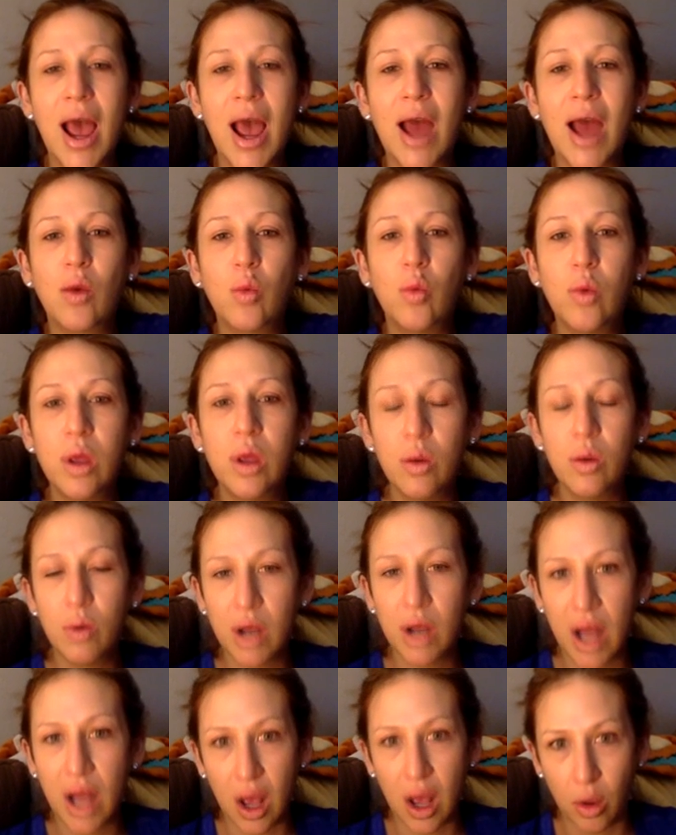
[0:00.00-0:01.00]
and we
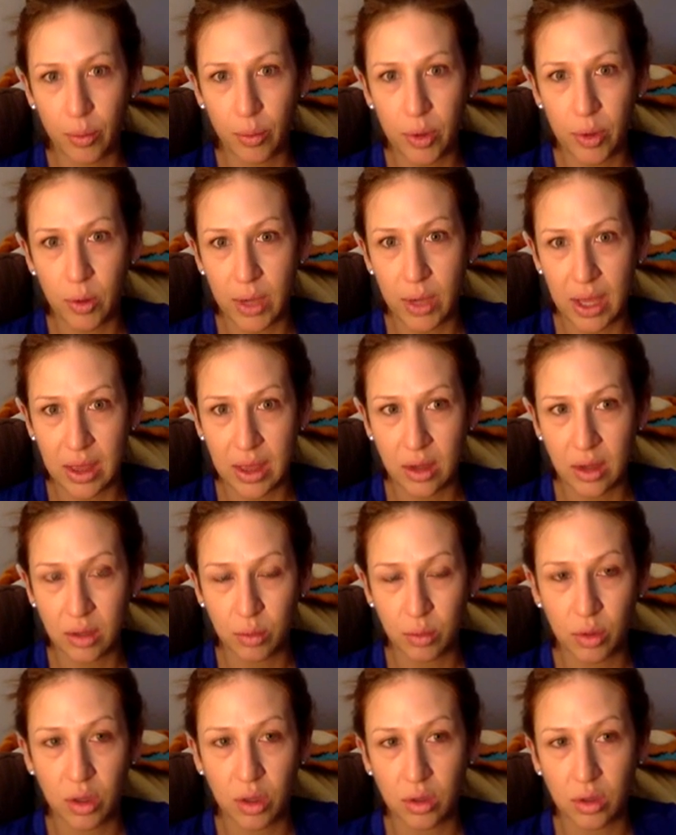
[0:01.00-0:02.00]
would help you get
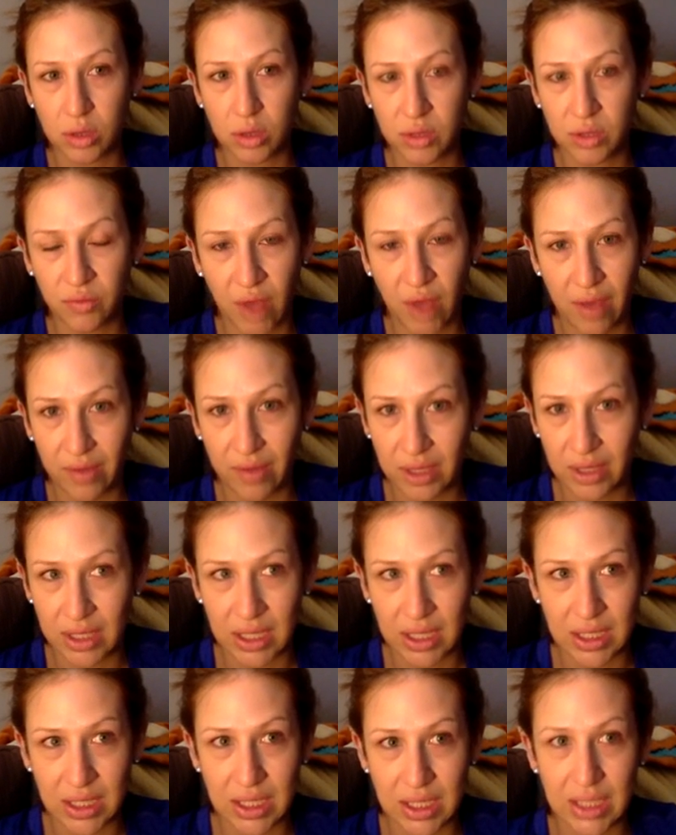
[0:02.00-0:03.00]
those 5 and
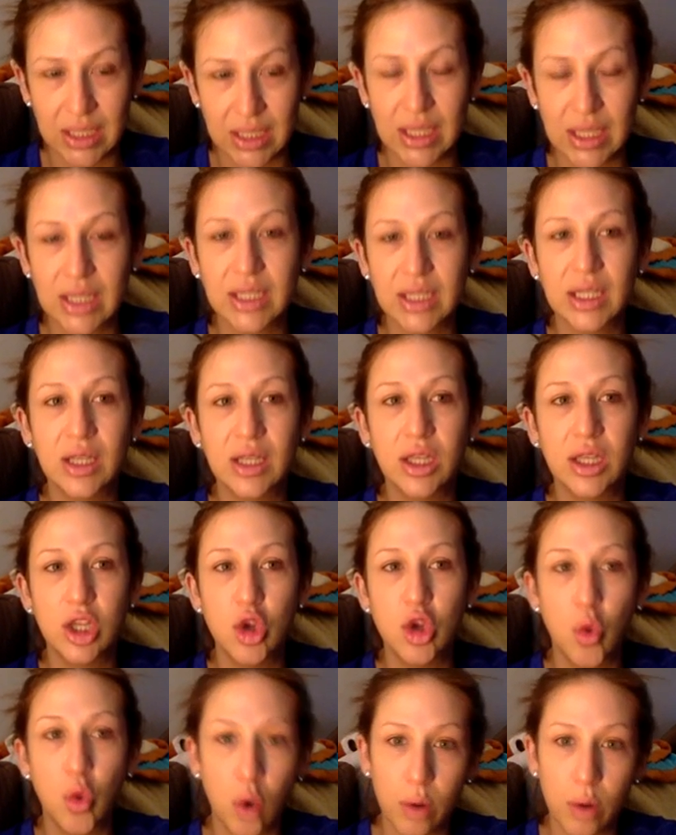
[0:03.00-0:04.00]
10 days into
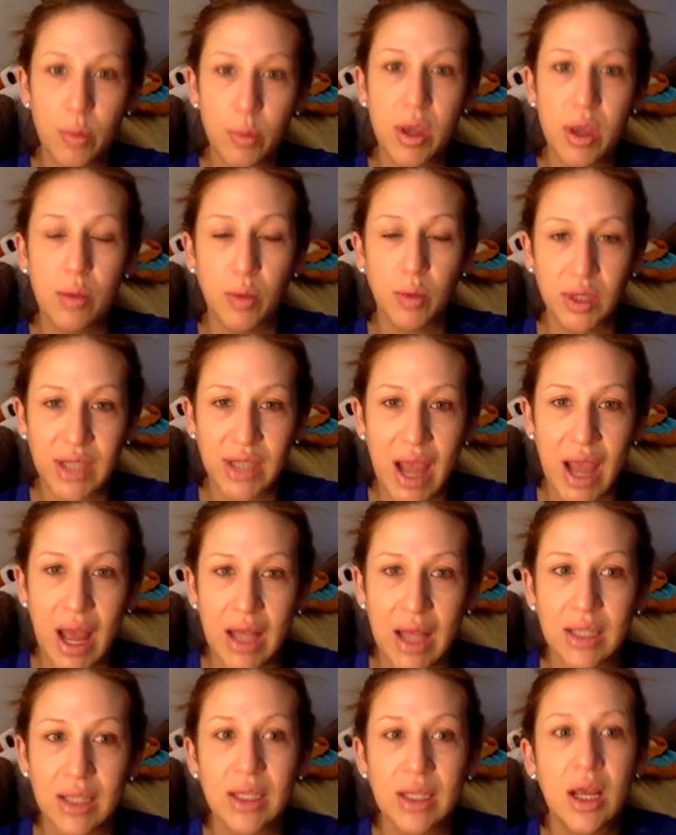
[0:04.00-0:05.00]
your people's
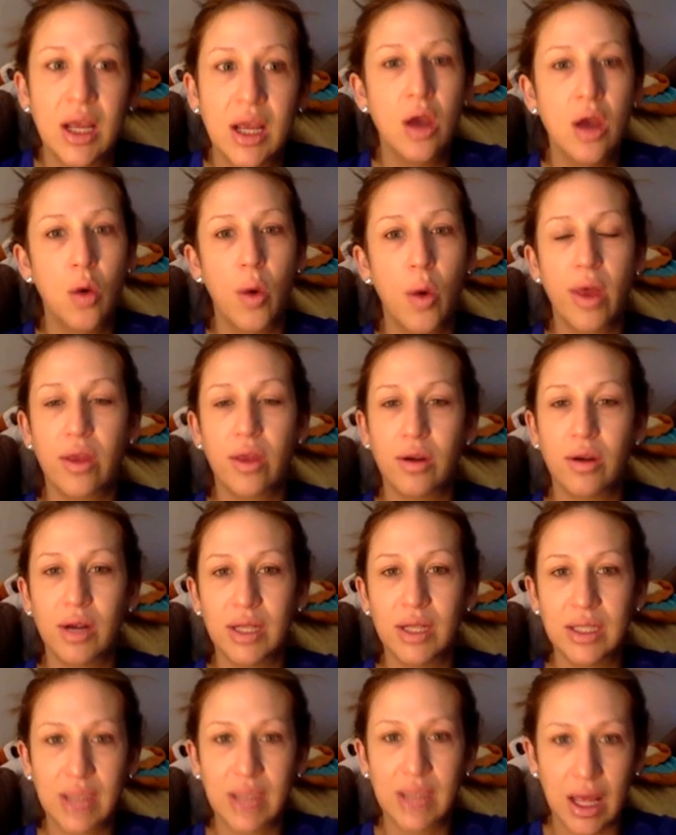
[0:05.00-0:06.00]
hands, whether
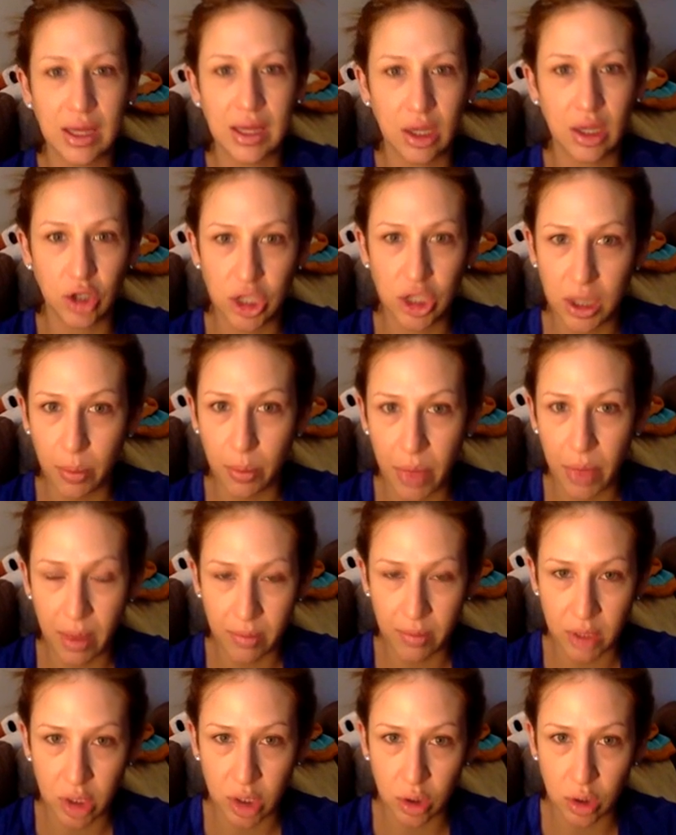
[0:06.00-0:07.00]
it's that they'll ship
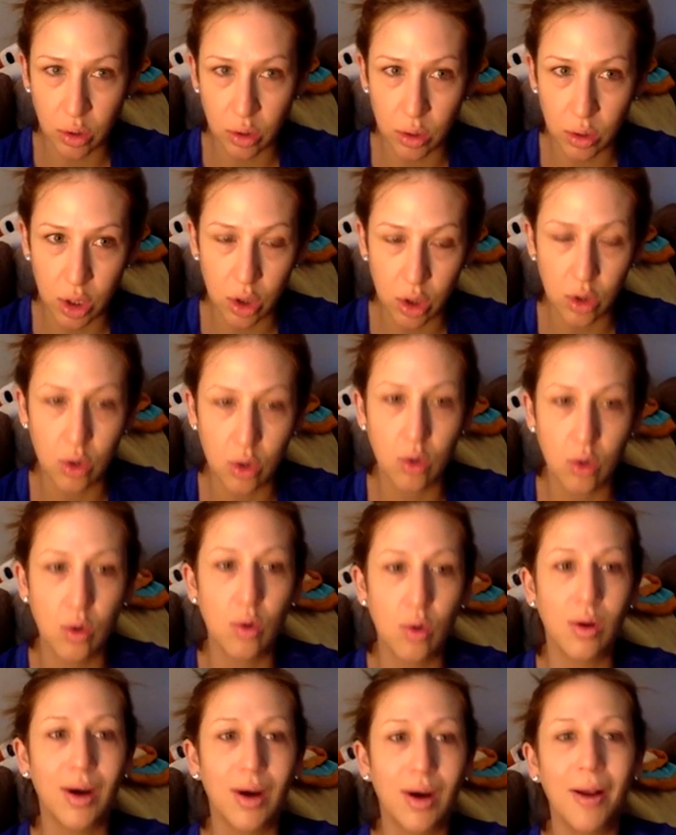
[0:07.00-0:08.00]
them to you,
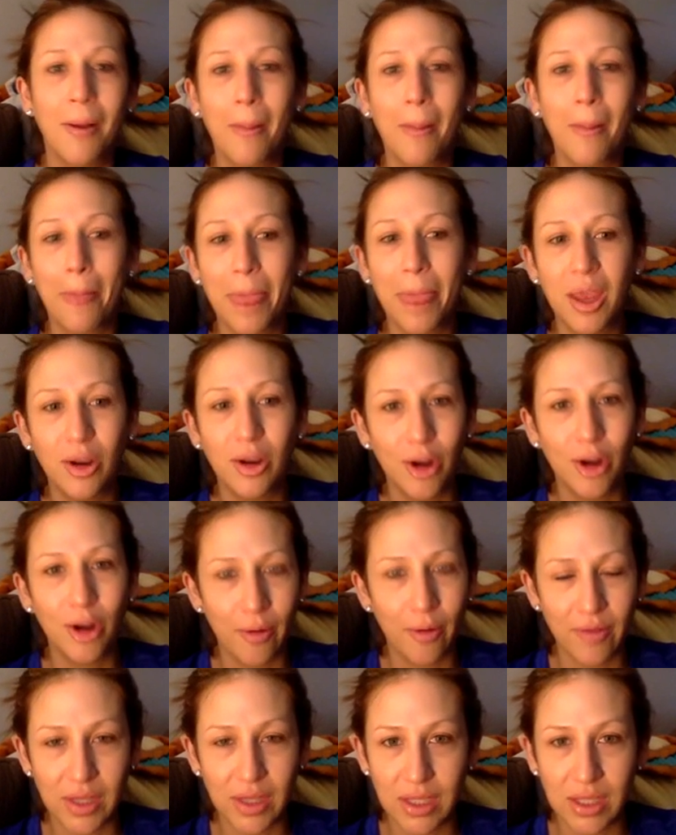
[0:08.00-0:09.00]
or
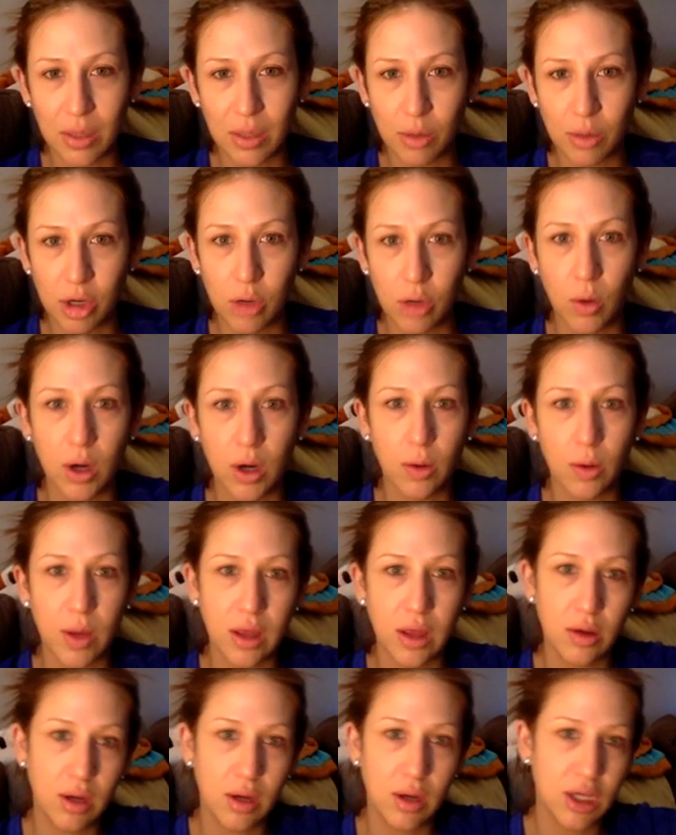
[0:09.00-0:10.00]
if it's someone you work
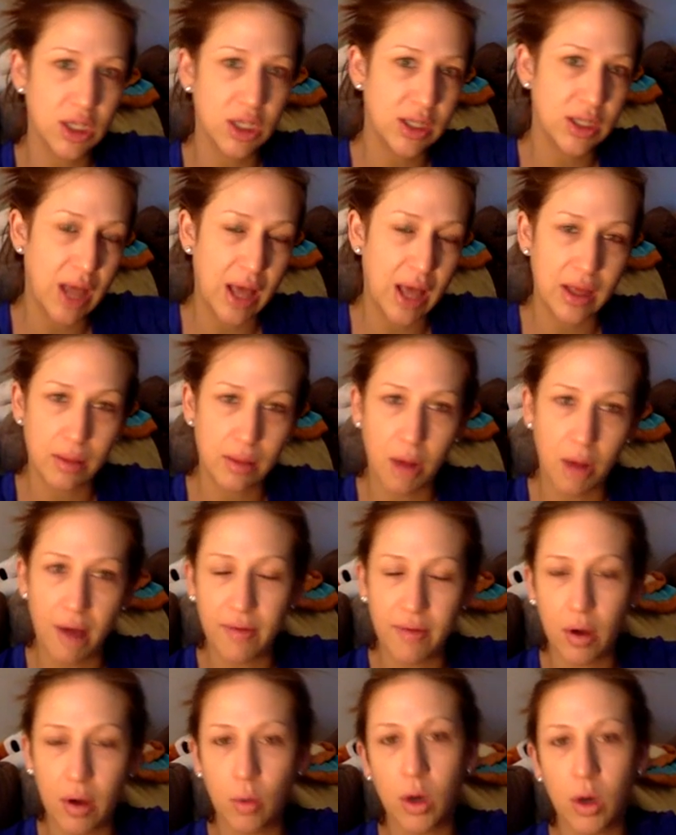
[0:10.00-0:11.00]
with, you can just hand them off
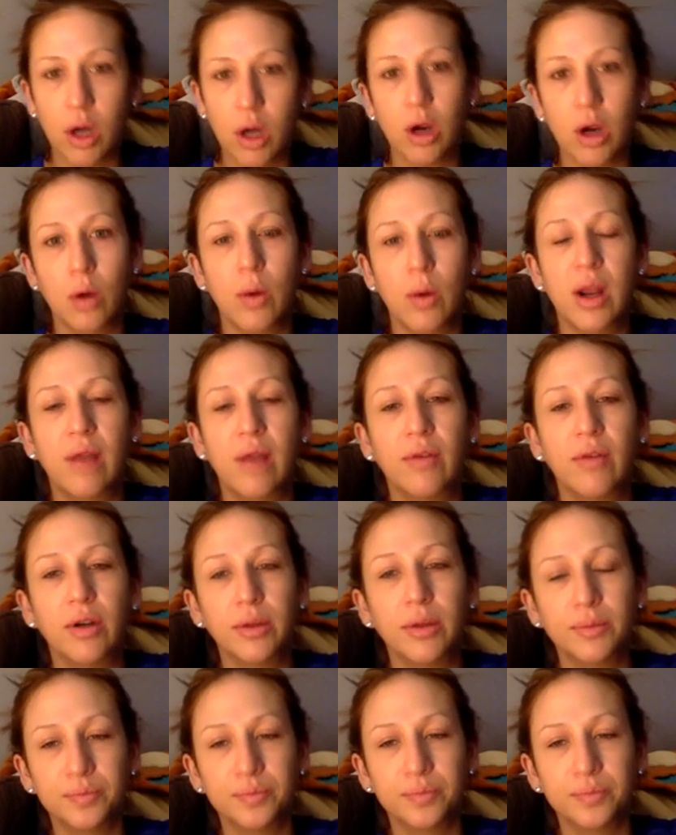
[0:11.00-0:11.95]
at work or whatever.